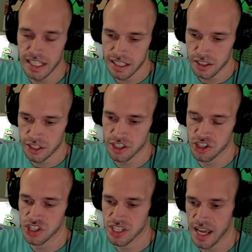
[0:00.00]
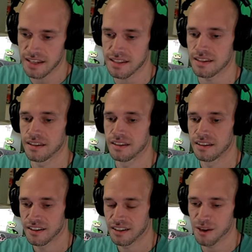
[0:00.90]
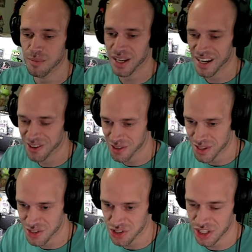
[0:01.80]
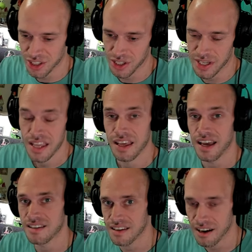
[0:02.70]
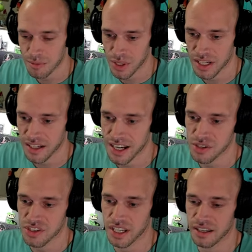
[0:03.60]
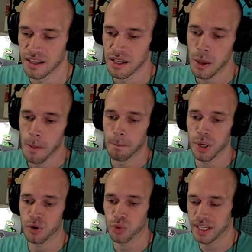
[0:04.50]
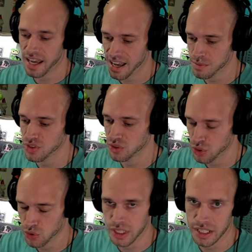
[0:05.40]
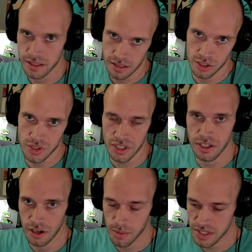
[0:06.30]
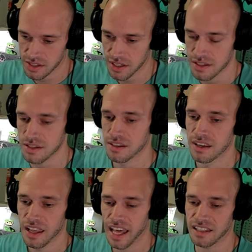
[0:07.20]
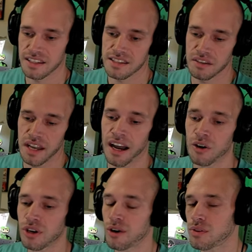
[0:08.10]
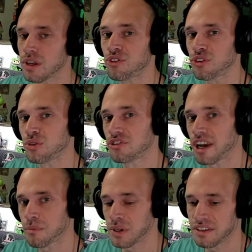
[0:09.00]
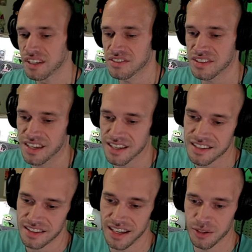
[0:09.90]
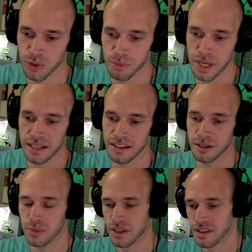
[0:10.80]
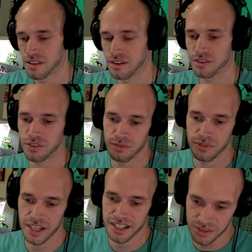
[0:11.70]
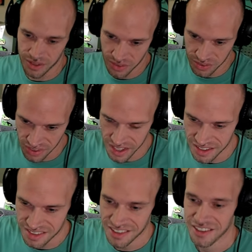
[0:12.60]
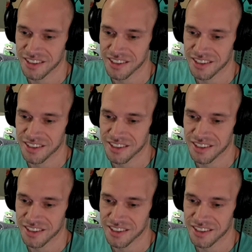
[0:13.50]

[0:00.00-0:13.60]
English set coming out this year has not been announced yet, but we absolutely, using common sense, at least now know the two Japanese sets that will make up this final set.